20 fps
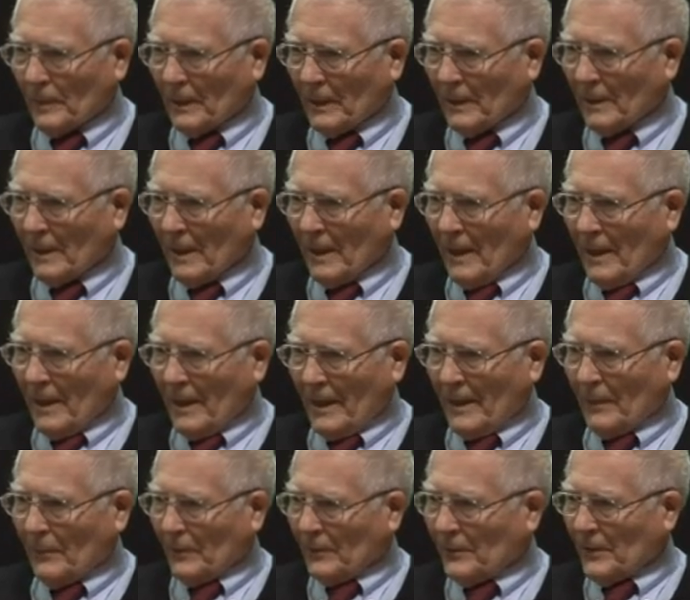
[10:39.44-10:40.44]
me.
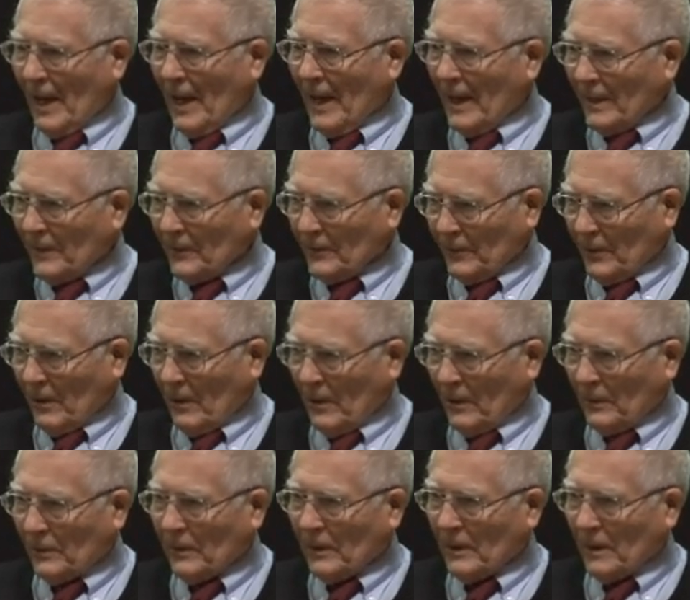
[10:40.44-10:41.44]
It was
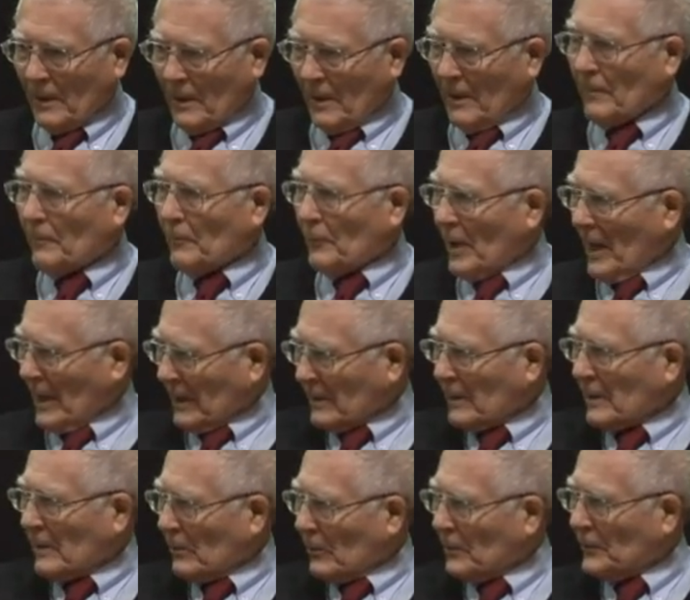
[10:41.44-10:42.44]
hands-on,
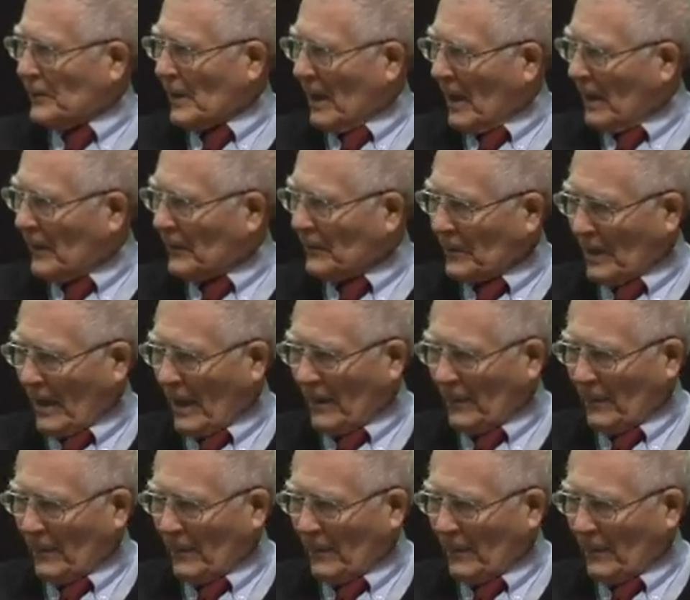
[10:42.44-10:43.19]
practical science.